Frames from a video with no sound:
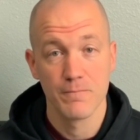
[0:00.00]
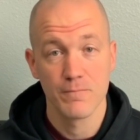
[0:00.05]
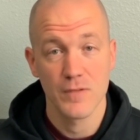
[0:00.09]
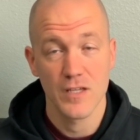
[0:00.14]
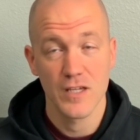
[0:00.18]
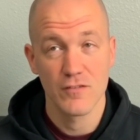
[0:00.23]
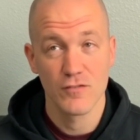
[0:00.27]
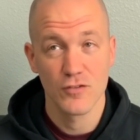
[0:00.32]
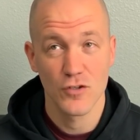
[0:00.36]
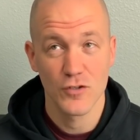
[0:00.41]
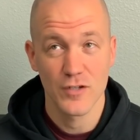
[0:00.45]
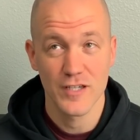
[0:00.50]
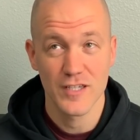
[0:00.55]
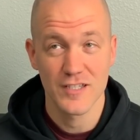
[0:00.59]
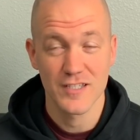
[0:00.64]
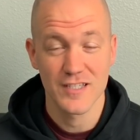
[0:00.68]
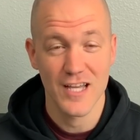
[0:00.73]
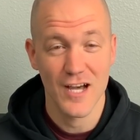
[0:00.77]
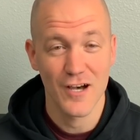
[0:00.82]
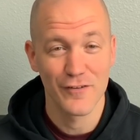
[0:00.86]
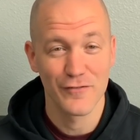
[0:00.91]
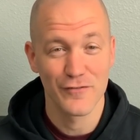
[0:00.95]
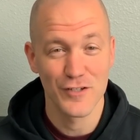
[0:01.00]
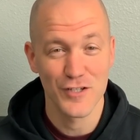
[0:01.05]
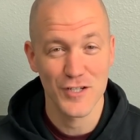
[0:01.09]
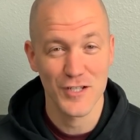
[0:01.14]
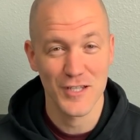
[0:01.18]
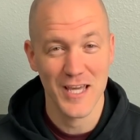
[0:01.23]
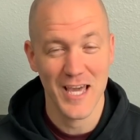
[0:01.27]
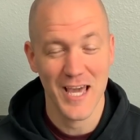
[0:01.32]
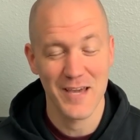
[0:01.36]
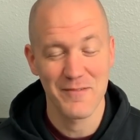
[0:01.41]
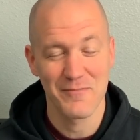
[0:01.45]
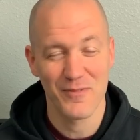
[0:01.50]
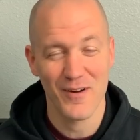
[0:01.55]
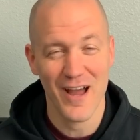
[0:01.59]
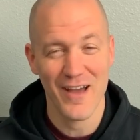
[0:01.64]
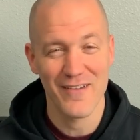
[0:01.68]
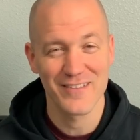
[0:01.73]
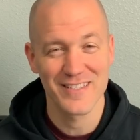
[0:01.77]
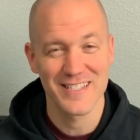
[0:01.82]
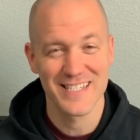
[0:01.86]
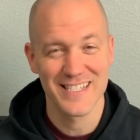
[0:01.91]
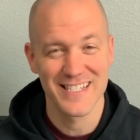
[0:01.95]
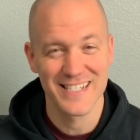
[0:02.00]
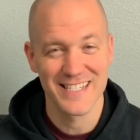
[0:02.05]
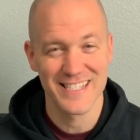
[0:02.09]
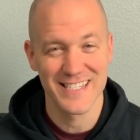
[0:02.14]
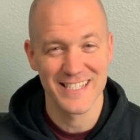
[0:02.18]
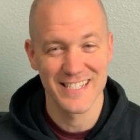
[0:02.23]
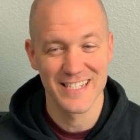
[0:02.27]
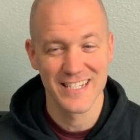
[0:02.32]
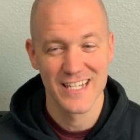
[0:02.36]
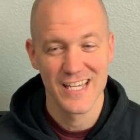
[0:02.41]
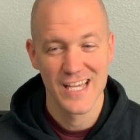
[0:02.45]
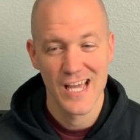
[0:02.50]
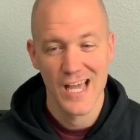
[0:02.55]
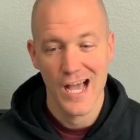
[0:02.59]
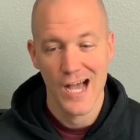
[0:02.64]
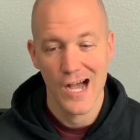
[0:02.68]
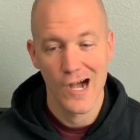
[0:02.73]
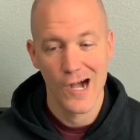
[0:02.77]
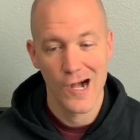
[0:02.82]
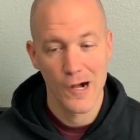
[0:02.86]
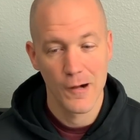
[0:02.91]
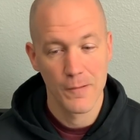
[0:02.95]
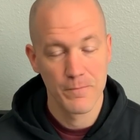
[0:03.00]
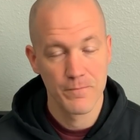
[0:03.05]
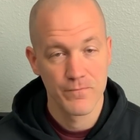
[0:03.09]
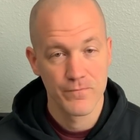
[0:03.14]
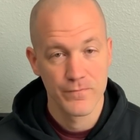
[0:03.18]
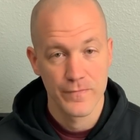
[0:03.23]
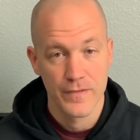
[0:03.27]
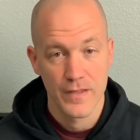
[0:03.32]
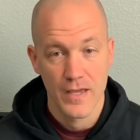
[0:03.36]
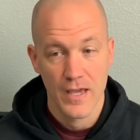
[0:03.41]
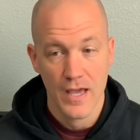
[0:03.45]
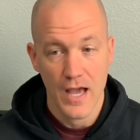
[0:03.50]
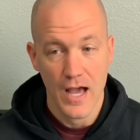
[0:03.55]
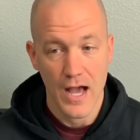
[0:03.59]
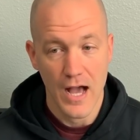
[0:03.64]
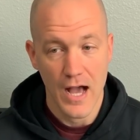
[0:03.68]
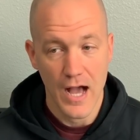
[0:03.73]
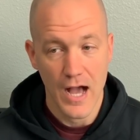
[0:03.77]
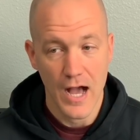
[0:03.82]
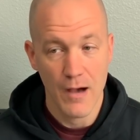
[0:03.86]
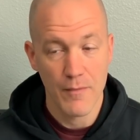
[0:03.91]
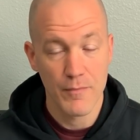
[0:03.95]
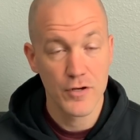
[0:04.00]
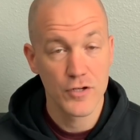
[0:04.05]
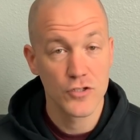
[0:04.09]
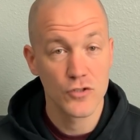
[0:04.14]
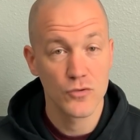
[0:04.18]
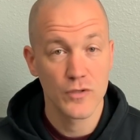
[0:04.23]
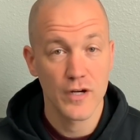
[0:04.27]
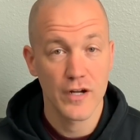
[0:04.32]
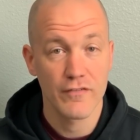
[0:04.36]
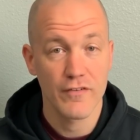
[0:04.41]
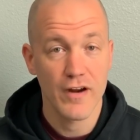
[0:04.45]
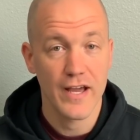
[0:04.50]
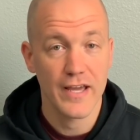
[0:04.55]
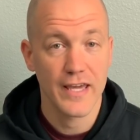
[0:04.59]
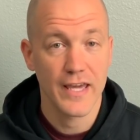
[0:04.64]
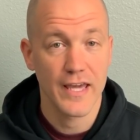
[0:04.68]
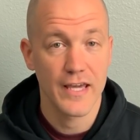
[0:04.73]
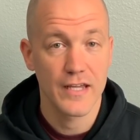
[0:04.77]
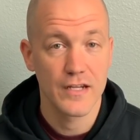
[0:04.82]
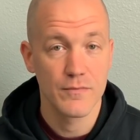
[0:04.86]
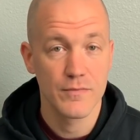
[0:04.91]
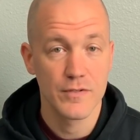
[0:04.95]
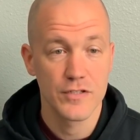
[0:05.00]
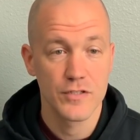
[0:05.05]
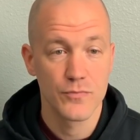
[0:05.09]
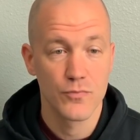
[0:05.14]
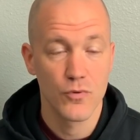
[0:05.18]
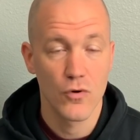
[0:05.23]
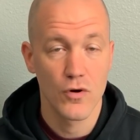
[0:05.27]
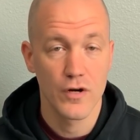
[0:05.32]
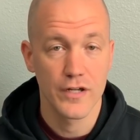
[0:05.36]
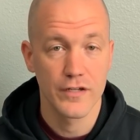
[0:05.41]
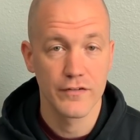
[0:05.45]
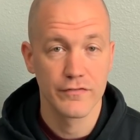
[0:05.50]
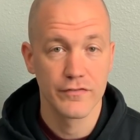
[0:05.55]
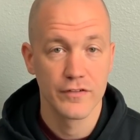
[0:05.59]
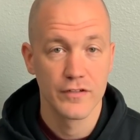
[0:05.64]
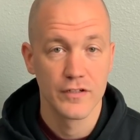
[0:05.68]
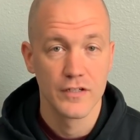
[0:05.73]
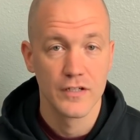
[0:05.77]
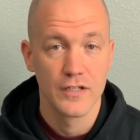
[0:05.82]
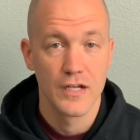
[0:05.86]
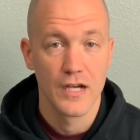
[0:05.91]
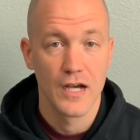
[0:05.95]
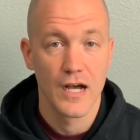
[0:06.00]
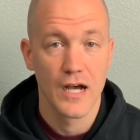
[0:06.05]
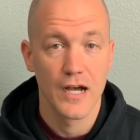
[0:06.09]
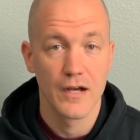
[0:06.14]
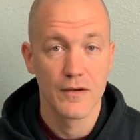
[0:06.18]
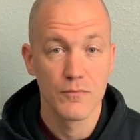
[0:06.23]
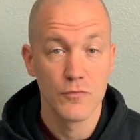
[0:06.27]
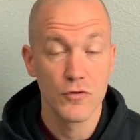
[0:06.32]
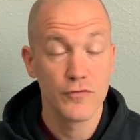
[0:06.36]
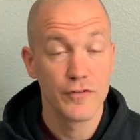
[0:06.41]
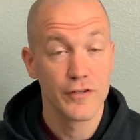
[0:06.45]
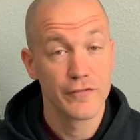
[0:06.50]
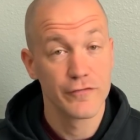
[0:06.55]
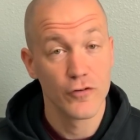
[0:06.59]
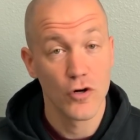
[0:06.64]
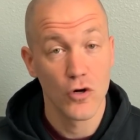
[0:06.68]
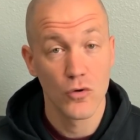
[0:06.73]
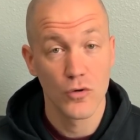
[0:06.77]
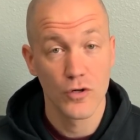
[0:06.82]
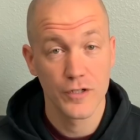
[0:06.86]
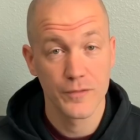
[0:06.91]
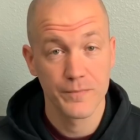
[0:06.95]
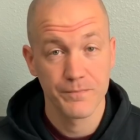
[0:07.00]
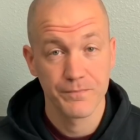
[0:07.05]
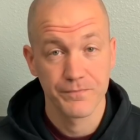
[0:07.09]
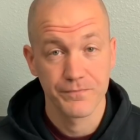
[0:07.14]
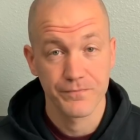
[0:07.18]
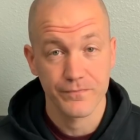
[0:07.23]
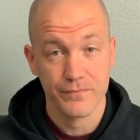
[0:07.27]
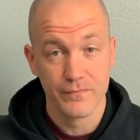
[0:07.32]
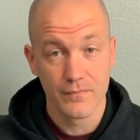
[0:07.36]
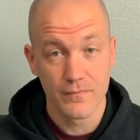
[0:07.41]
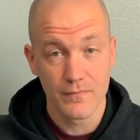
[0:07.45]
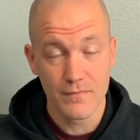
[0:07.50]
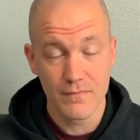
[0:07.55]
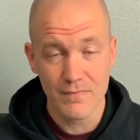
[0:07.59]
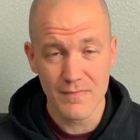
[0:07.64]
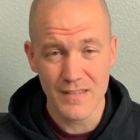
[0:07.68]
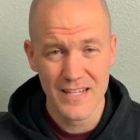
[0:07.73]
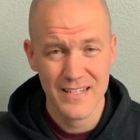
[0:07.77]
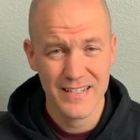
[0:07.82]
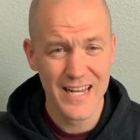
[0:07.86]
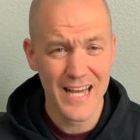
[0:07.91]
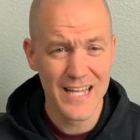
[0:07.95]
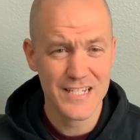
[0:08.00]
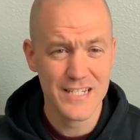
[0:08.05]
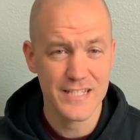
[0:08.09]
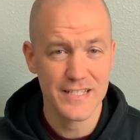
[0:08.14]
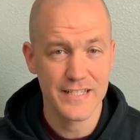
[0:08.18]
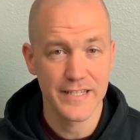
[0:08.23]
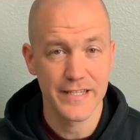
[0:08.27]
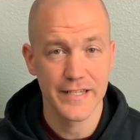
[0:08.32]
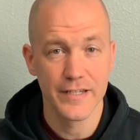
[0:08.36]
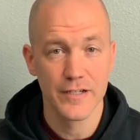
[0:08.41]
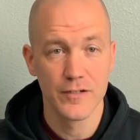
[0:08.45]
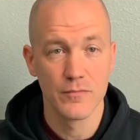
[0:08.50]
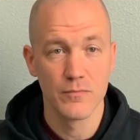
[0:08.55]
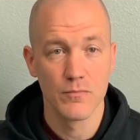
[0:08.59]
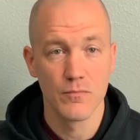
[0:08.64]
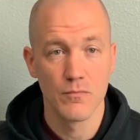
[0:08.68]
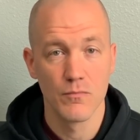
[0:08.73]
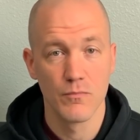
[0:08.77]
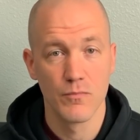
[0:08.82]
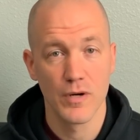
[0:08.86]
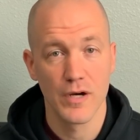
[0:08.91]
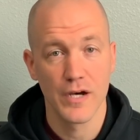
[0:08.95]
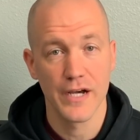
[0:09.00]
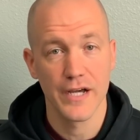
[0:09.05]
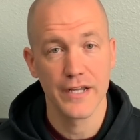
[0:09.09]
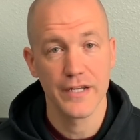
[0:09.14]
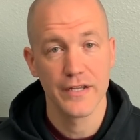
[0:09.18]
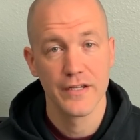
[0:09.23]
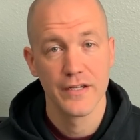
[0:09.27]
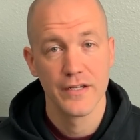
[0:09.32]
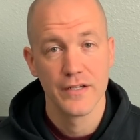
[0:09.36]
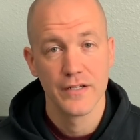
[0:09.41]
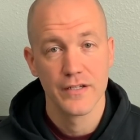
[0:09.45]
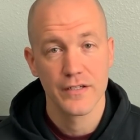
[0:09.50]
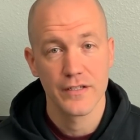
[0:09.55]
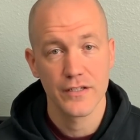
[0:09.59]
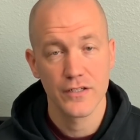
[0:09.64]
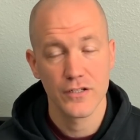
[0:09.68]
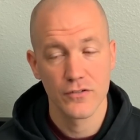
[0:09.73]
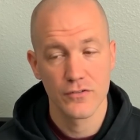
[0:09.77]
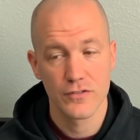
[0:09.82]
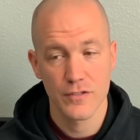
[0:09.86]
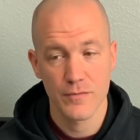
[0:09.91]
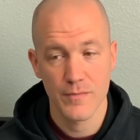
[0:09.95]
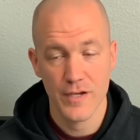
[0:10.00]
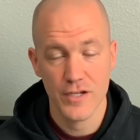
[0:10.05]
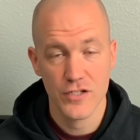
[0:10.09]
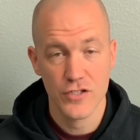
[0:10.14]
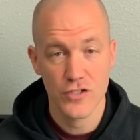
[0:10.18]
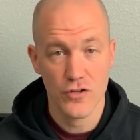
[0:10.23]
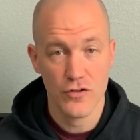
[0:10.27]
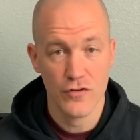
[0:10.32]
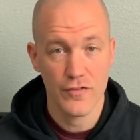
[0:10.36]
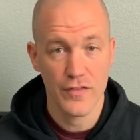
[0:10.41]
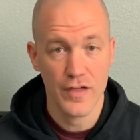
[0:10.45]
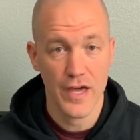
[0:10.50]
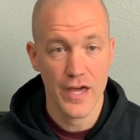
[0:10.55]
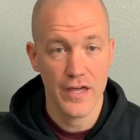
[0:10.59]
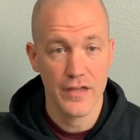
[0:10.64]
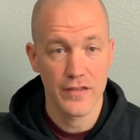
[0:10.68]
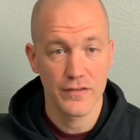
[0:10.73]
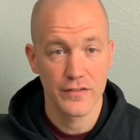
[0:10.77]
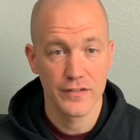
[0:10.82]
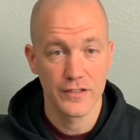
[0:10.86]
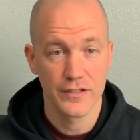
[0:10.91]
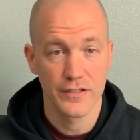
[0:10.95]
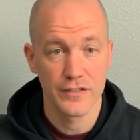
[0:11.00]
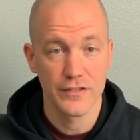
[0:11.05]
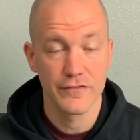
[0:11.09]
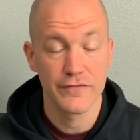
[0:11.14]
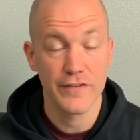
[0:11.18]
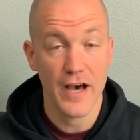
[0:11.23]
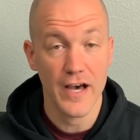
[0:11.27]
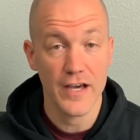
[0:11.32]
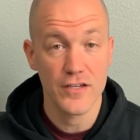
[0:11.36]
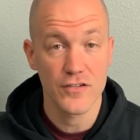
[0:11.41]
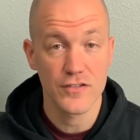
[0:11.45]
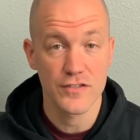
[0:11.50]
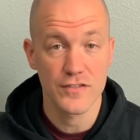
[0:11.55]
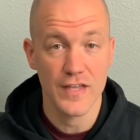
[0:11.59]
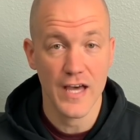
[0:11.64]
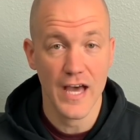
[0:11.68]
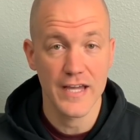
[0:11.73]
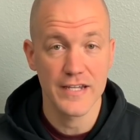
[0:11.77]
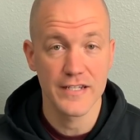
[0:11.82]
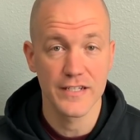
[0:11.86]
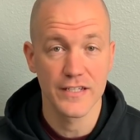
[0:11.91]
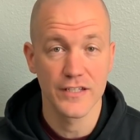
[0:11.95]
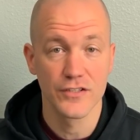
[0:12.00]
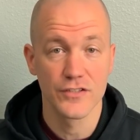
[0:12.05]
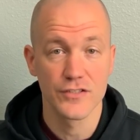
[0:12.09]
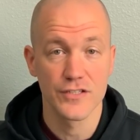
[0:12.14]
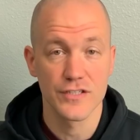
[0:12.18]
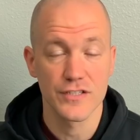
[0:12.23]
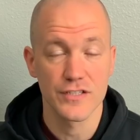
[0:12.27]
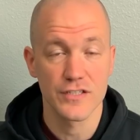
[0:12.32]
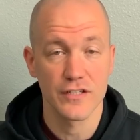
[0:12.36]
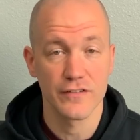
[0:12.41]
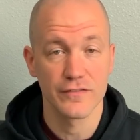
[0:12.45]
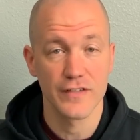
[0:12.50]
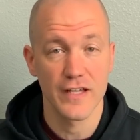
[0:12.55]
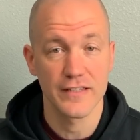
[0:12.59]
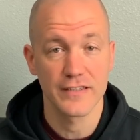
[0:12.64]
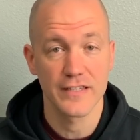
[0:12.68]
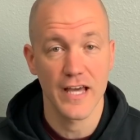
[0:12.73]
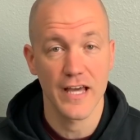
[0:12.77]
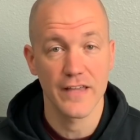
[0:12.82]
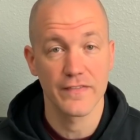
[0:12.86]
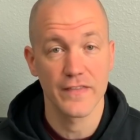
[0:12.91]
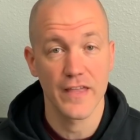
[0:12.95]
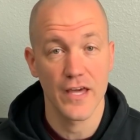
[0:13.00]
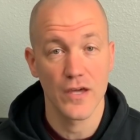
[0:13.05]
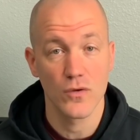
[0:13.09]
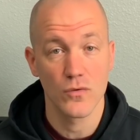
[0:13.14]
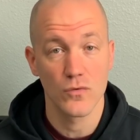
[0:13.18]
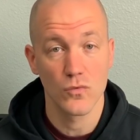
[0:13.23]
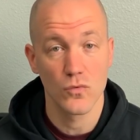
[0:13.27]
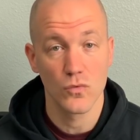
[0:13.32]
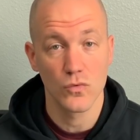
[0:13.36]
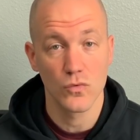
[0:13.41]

even though he is now officially a private citizen. I'm going to do whatever I can to be supportive moving forward, not just to him, but to make sure that the values and the ideals and stuff like that